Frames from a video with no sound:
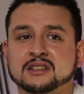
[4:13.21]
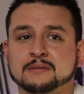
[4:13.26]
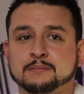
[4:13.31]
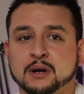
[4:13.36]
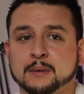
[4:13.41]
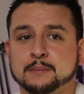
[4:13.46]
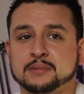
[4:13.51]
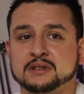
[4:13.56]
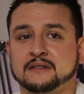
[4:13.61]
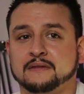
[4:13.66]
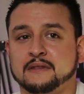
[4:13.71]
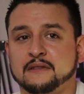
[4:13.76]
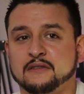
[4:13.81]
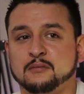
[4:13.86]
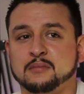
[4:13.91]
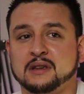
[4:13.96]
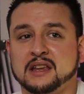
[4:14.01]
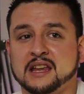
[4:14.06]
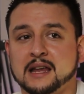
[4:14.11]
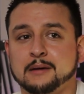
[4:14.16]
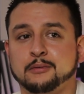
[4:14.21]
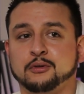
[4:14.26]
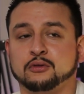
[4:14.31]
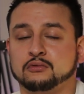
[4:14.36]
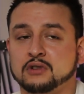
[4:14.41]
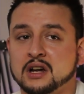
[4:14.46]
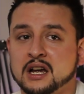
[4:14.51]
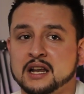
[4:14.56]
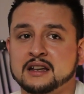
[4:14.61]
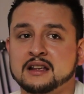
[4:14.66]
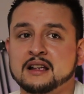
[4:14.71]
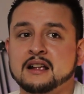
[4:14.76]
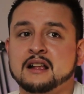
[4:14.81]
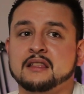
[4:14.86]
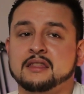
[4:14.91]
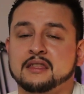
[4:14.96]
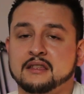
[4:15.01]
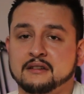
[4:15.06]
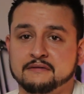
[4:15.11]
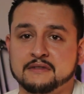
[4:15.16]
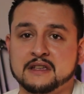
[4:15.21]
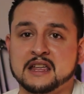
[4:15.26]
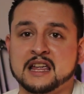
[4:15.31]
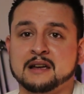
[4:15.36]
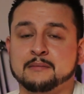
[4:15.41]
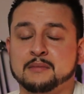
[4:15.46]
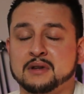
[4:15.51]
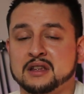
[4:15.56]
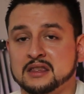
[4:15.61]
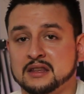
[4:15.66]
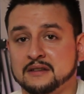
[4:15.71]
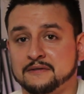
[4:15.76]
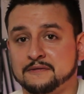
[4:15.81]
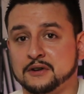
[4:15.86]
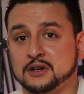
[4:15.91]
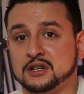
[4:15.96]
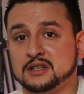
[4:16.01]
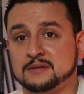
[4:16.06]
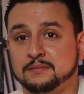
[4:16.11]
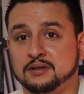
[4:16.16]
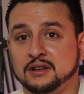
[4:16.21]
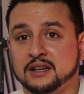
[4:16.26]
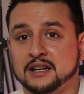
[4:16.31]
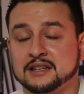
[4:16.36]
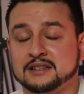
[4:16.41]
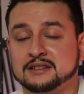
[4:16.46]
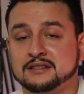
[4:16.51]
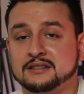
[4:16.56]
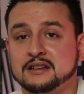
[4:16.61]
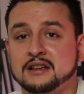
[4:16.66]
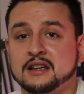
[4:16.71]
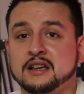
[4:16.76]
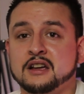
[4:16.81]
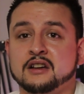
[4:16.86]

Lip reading: the purpose of even being able to run the VM in the first place.